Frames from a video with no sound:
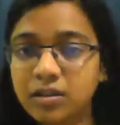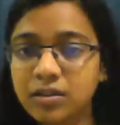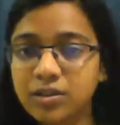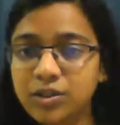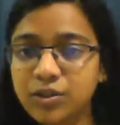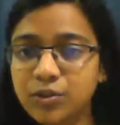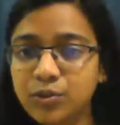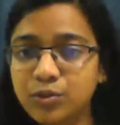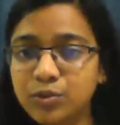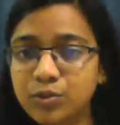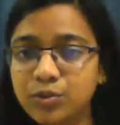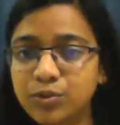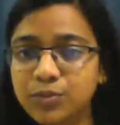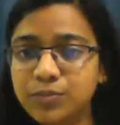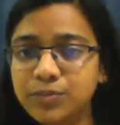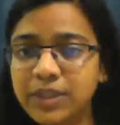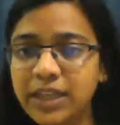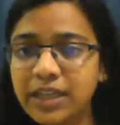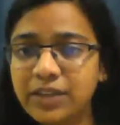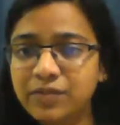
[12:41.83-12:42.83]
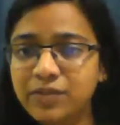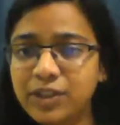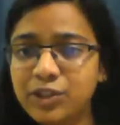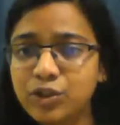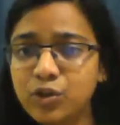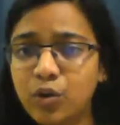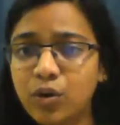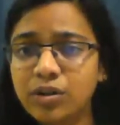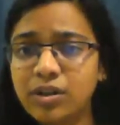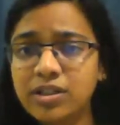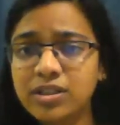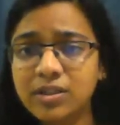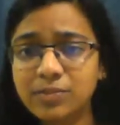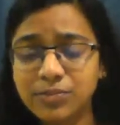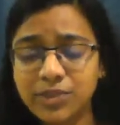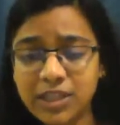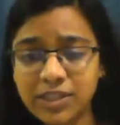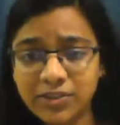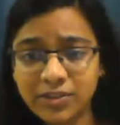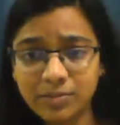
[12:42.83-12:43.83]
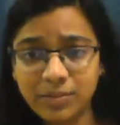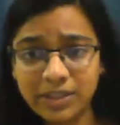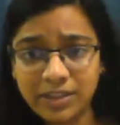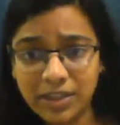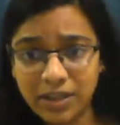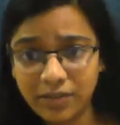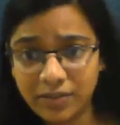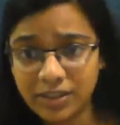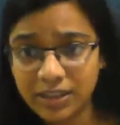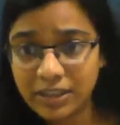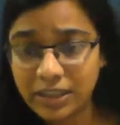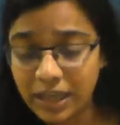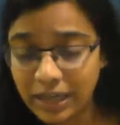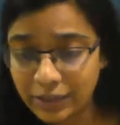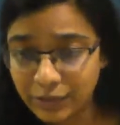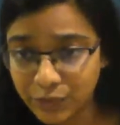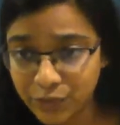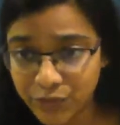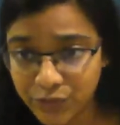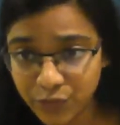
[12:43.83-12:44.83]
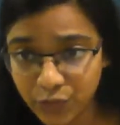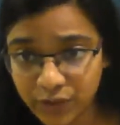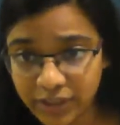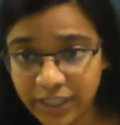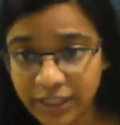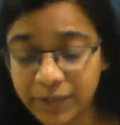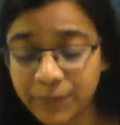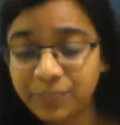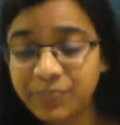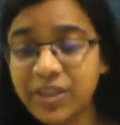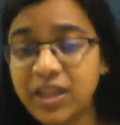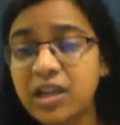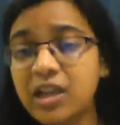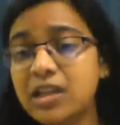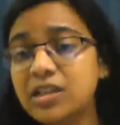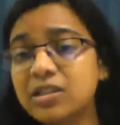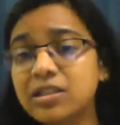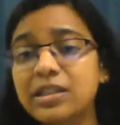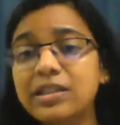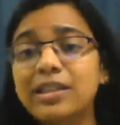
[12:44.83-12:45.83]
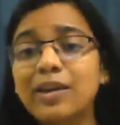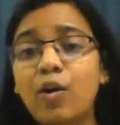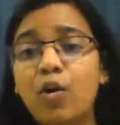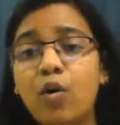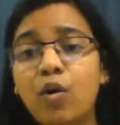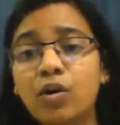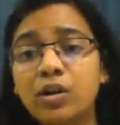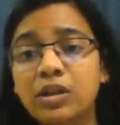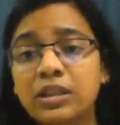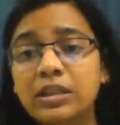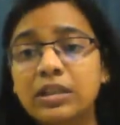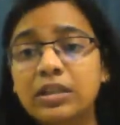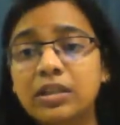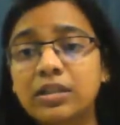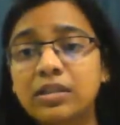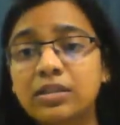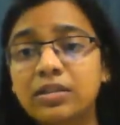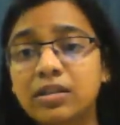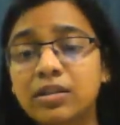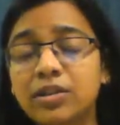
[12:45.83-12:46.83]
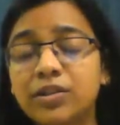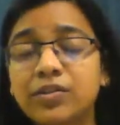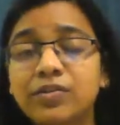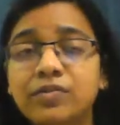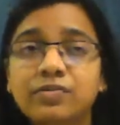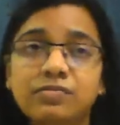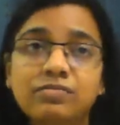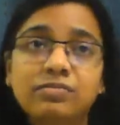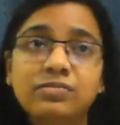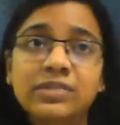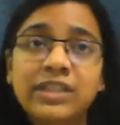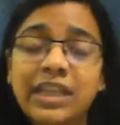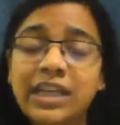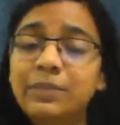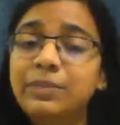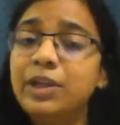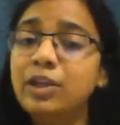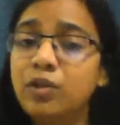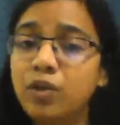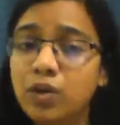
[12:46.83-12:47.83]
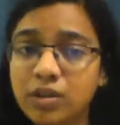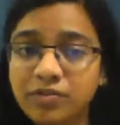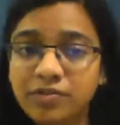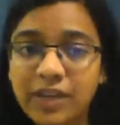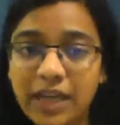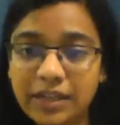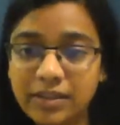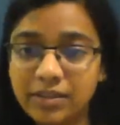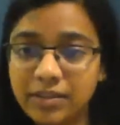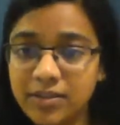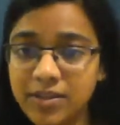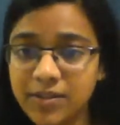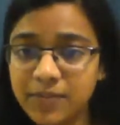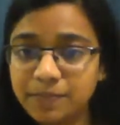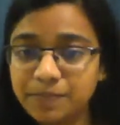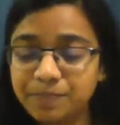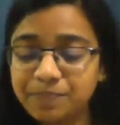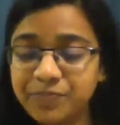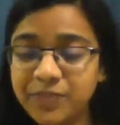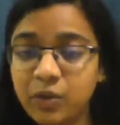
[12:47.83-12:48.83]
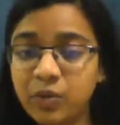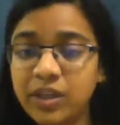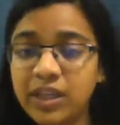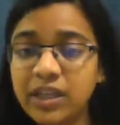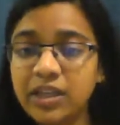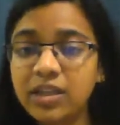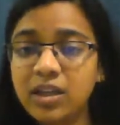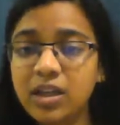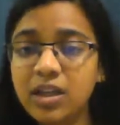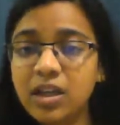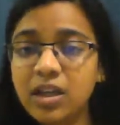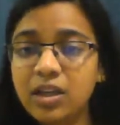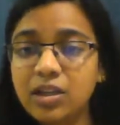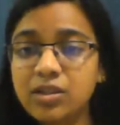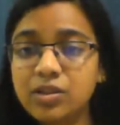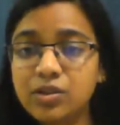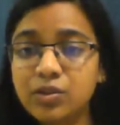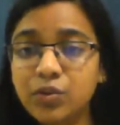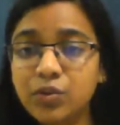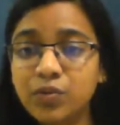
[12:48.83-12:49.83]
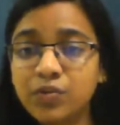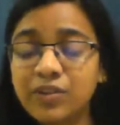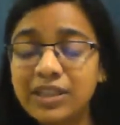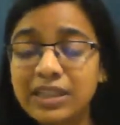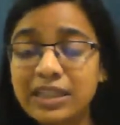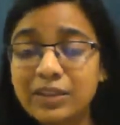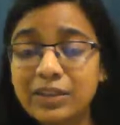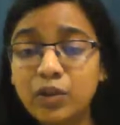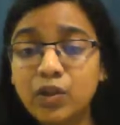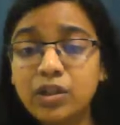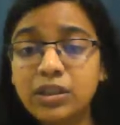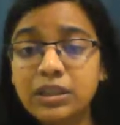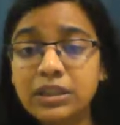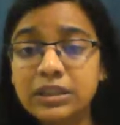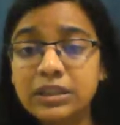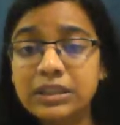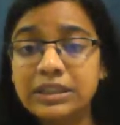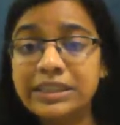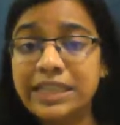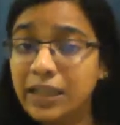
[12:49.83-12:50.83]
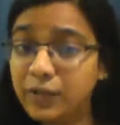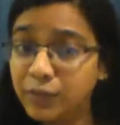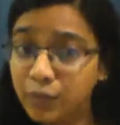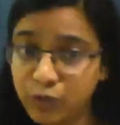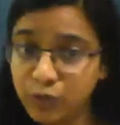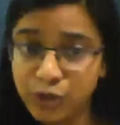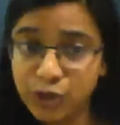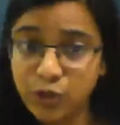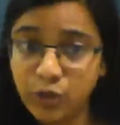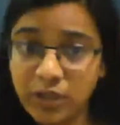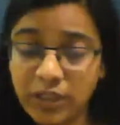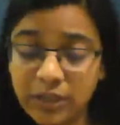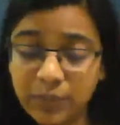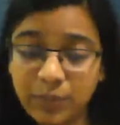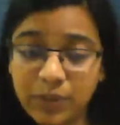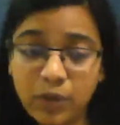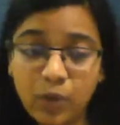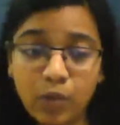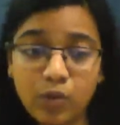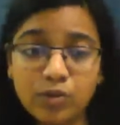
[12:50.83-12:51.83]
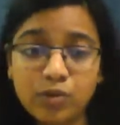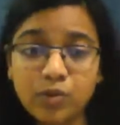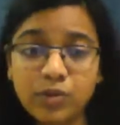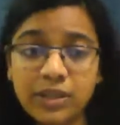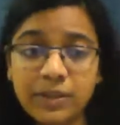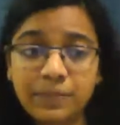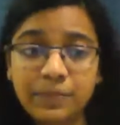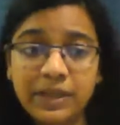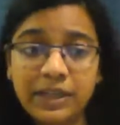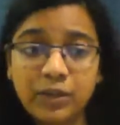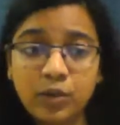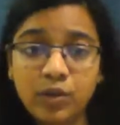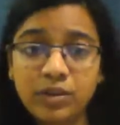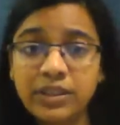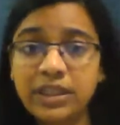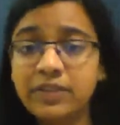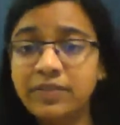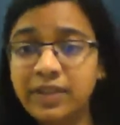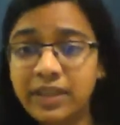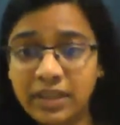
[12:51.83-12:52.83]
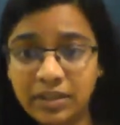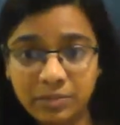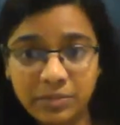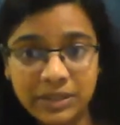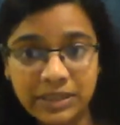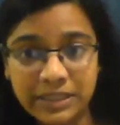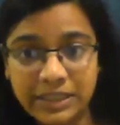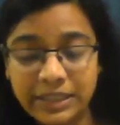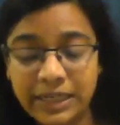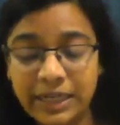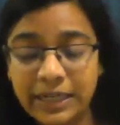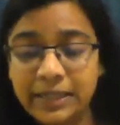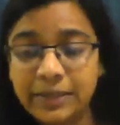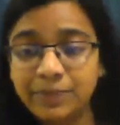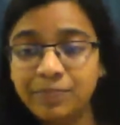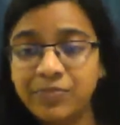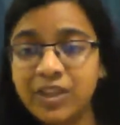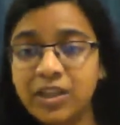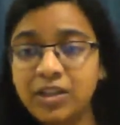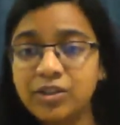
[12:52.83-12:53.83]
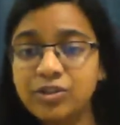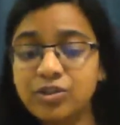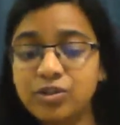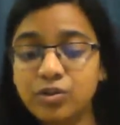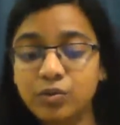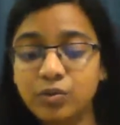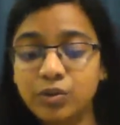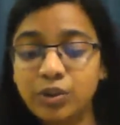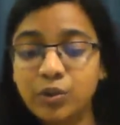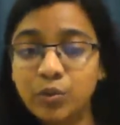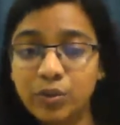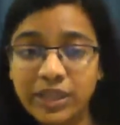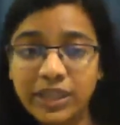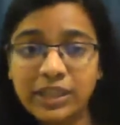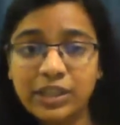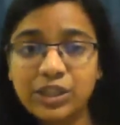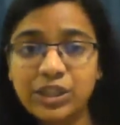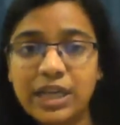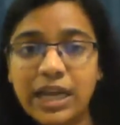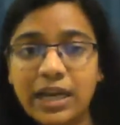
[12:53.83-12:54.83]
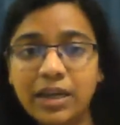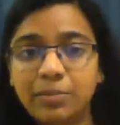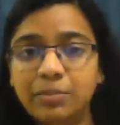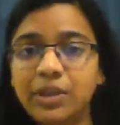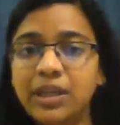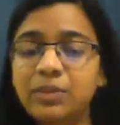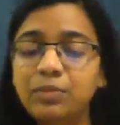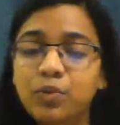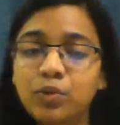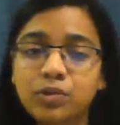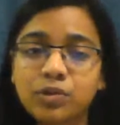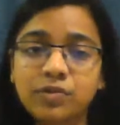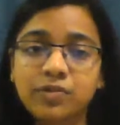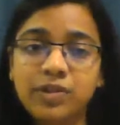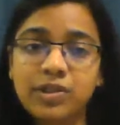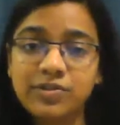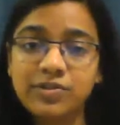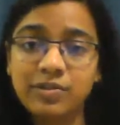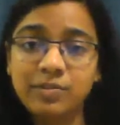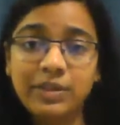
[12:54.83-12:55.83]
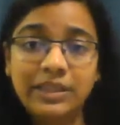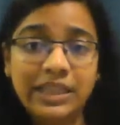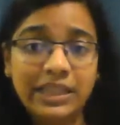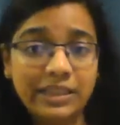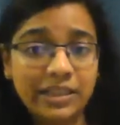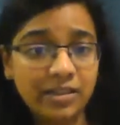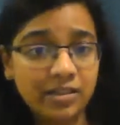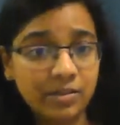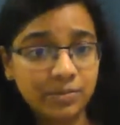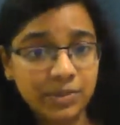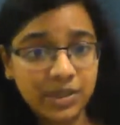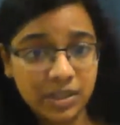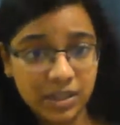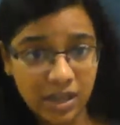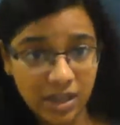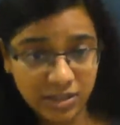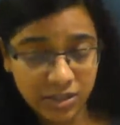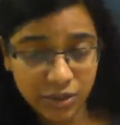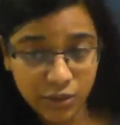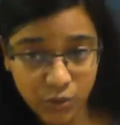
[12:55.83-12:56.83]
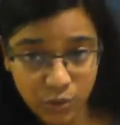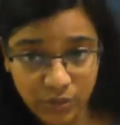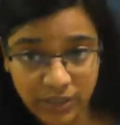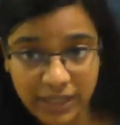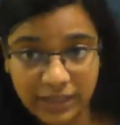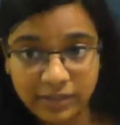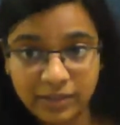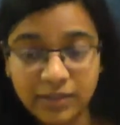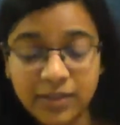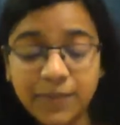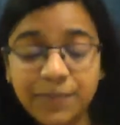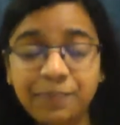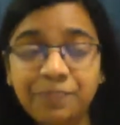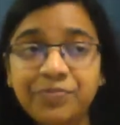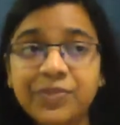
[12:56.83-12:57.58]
So in which order subjects will be covered at Hiatuz for GATE? See the order, there will be a lot of factors, okay? So we cannot tell for sure. It will also depend on the availability, right? So Yogesh and me, both of us will be taking up the classes together.